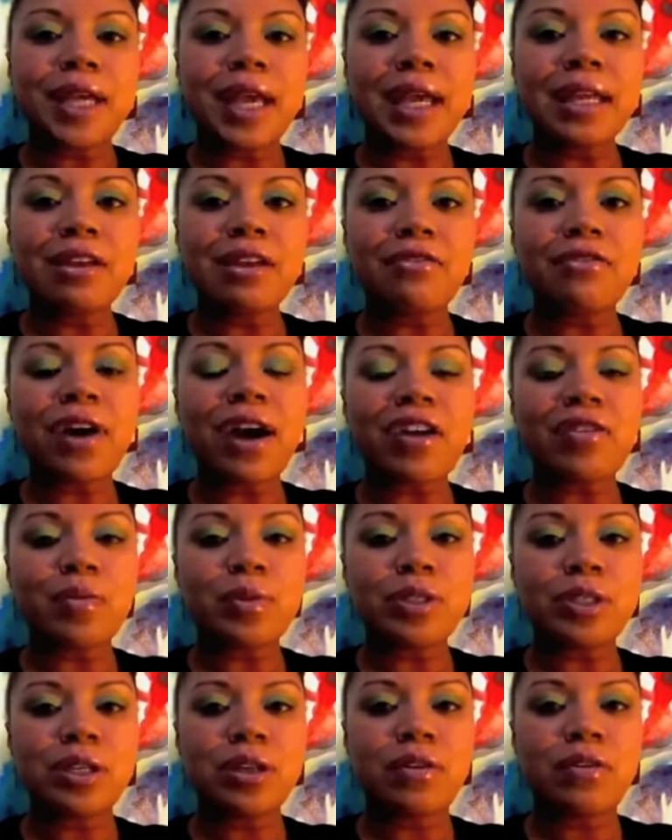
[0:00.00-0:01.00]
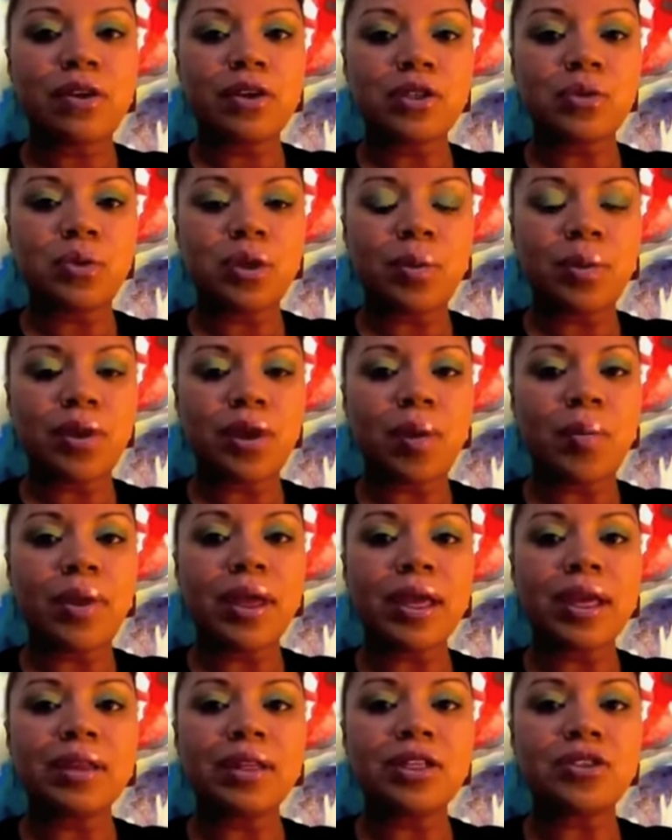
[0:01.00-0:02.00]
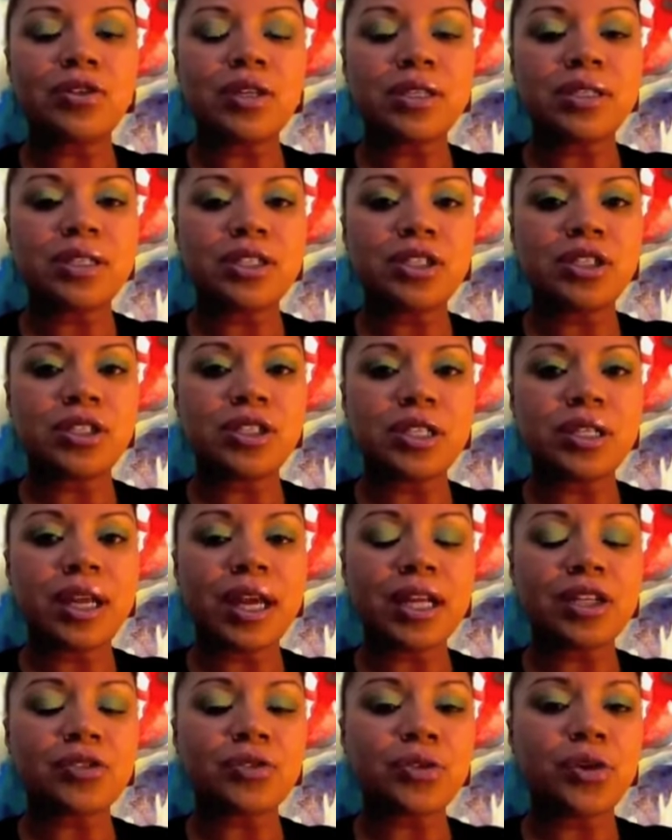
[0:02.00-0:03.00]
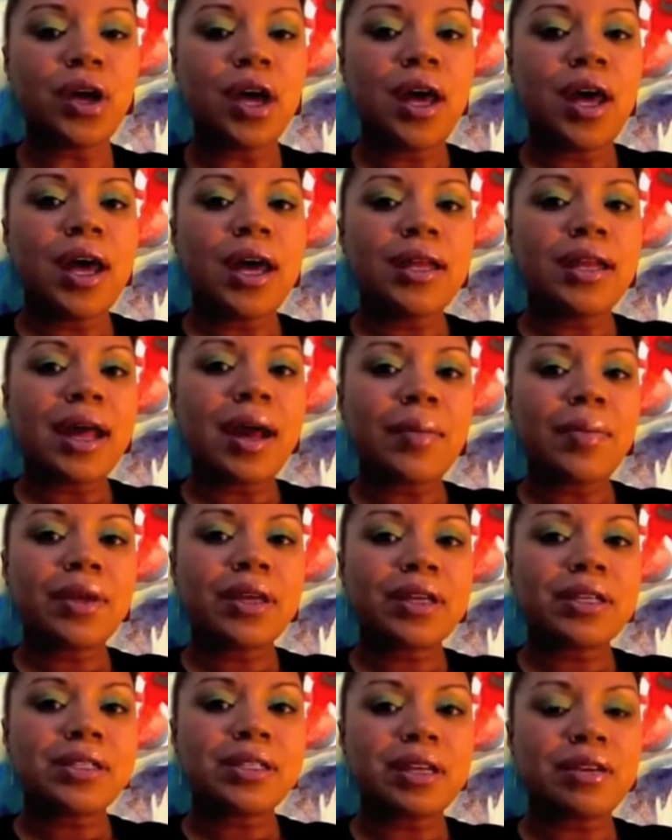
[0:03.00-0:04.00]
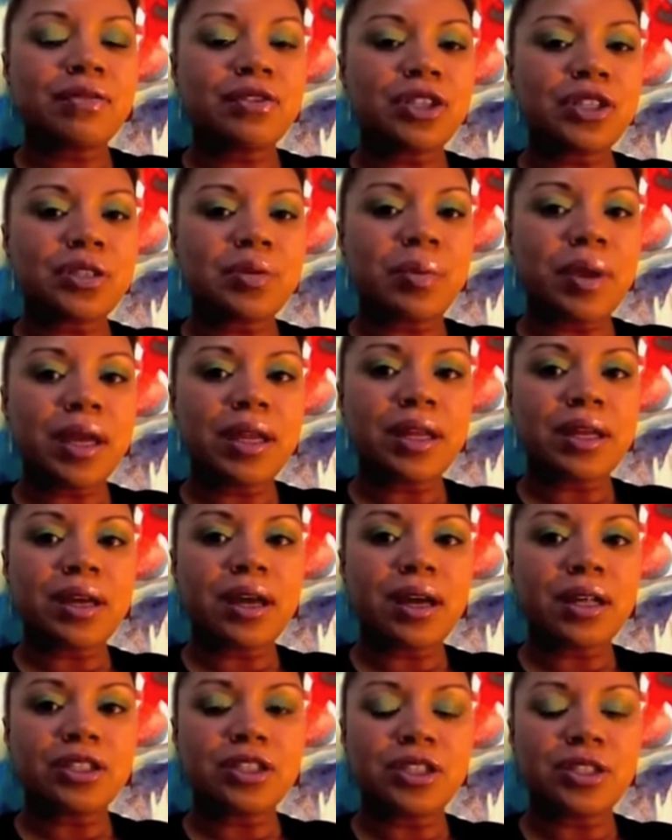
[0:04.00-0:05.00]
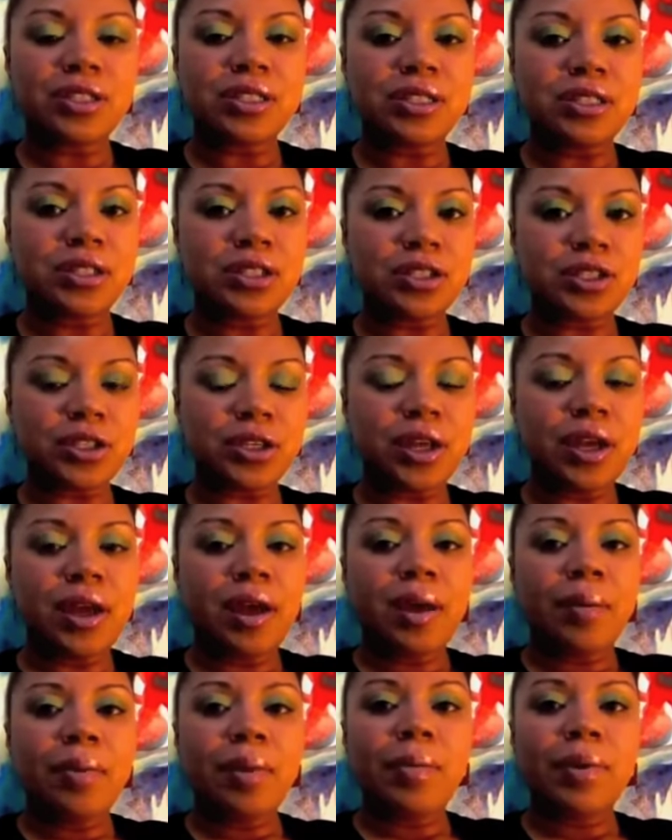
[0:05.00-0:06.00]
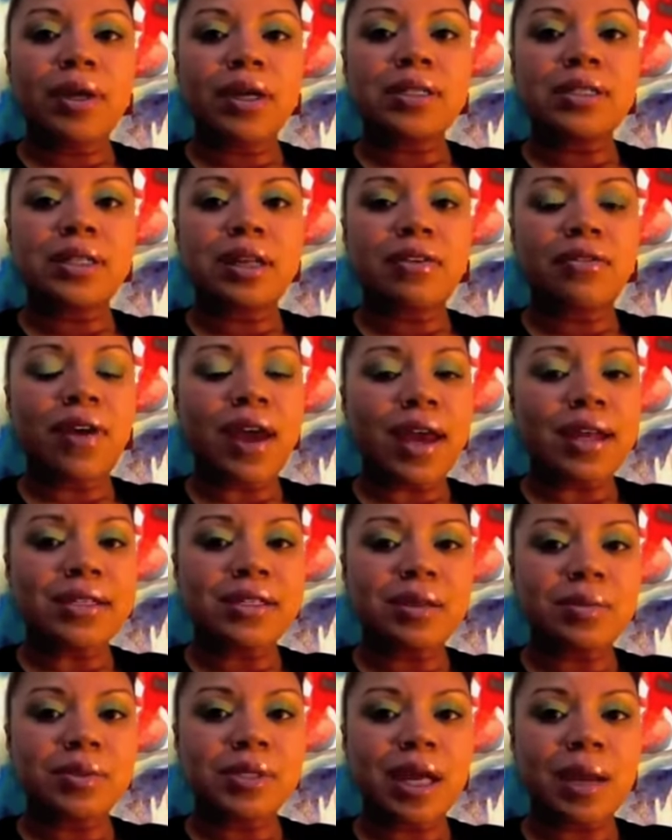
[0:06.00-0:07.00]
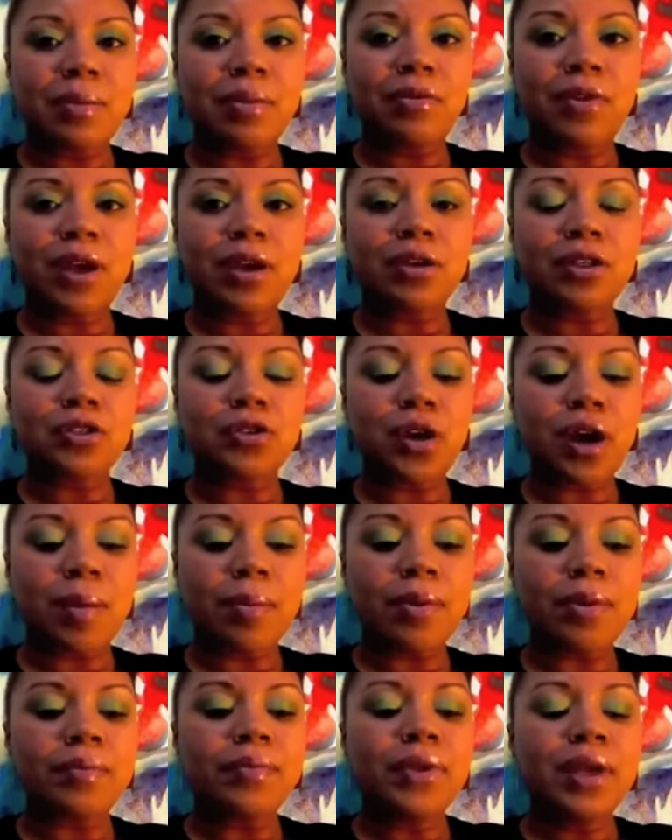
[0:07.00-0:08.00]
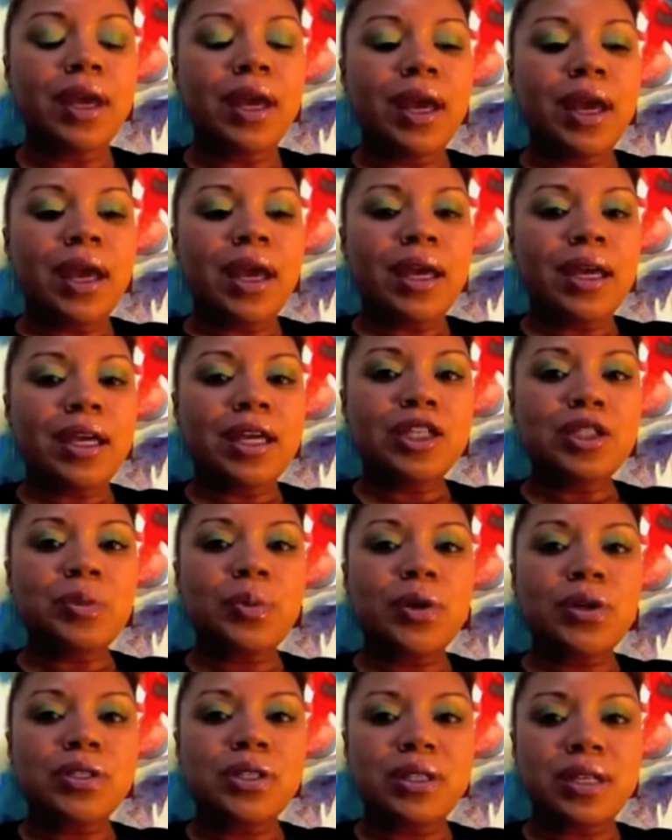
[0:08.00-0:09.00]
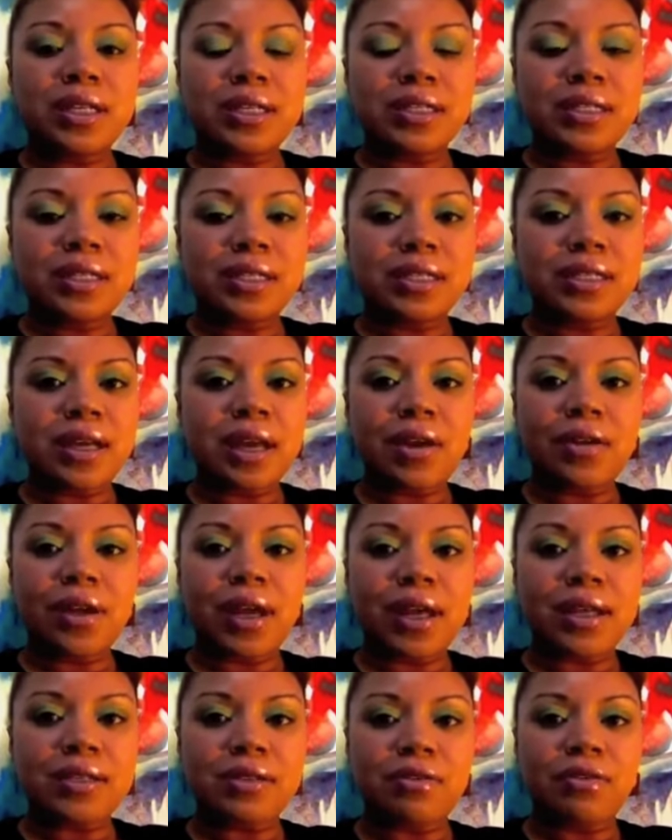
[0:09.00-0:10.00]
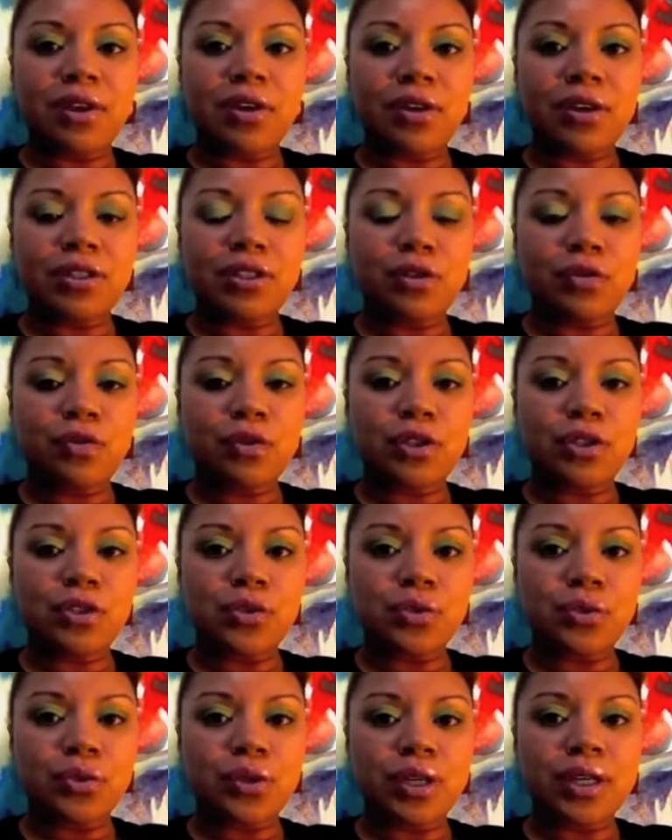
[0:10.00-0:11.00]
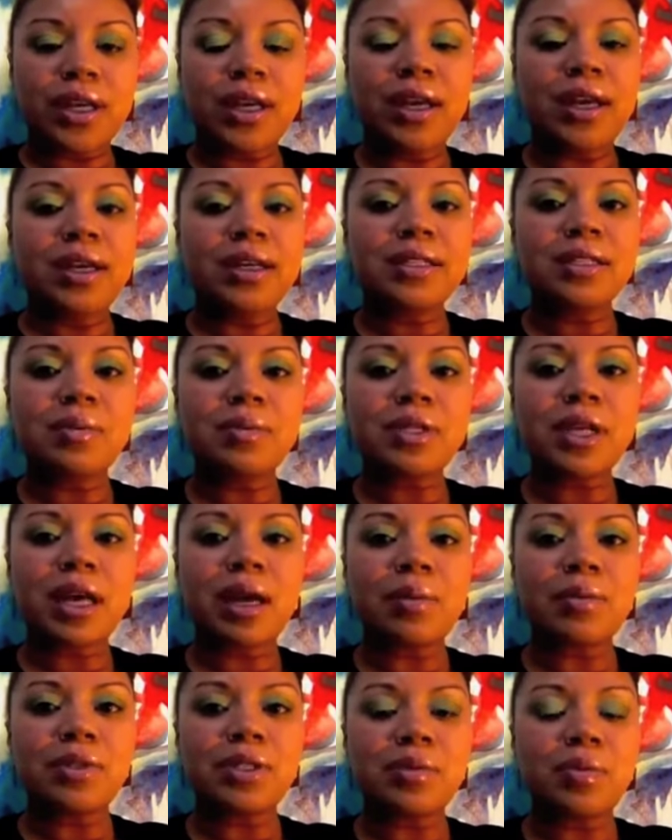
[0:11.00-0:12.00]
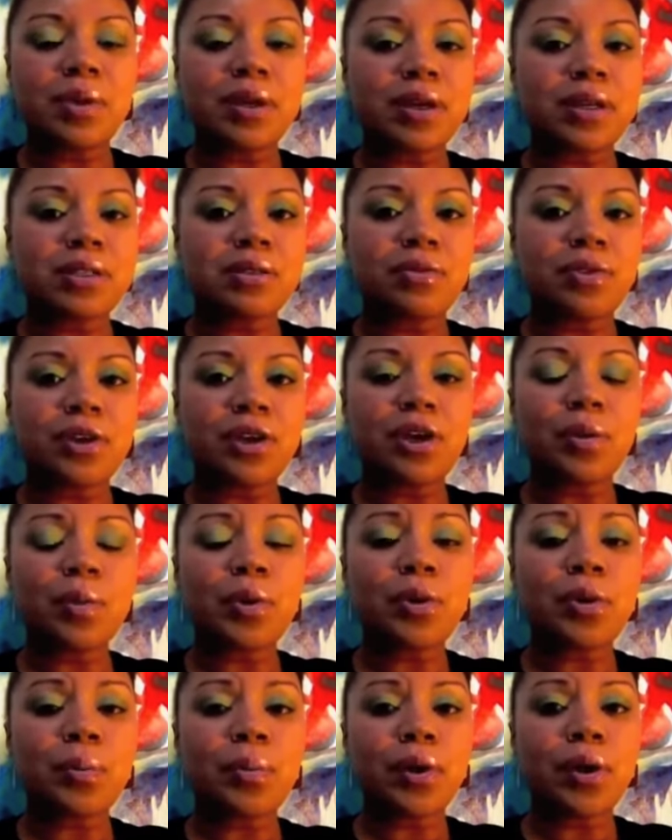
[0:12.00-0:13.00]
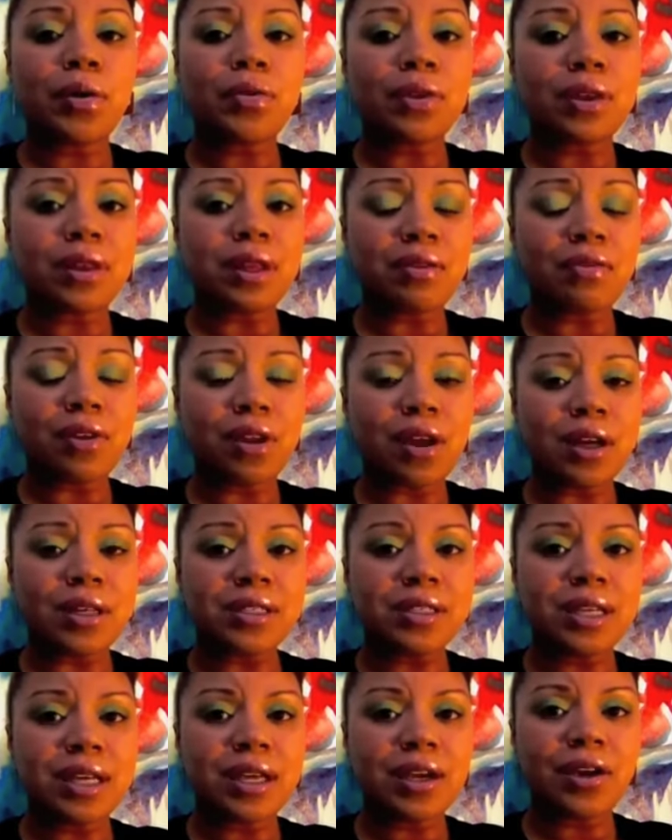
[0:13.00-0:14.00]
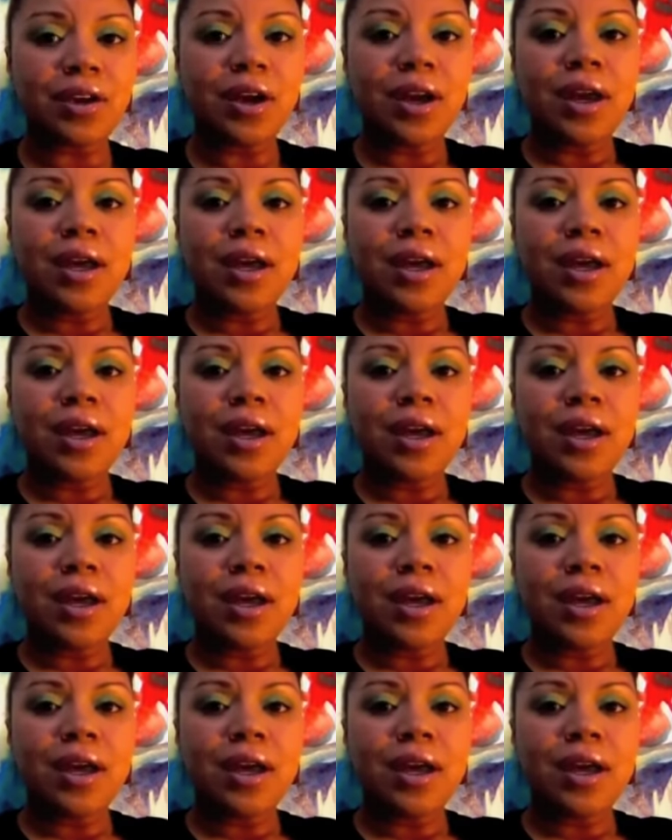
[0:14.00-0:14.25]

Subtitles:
85% of those women are making the transition to natural, not because they've just made a conscious decision, but because they've had some type of hair trauma. Each person that sits down has a very different story. Sometimes it's because of a chemical burn that they've lost hair.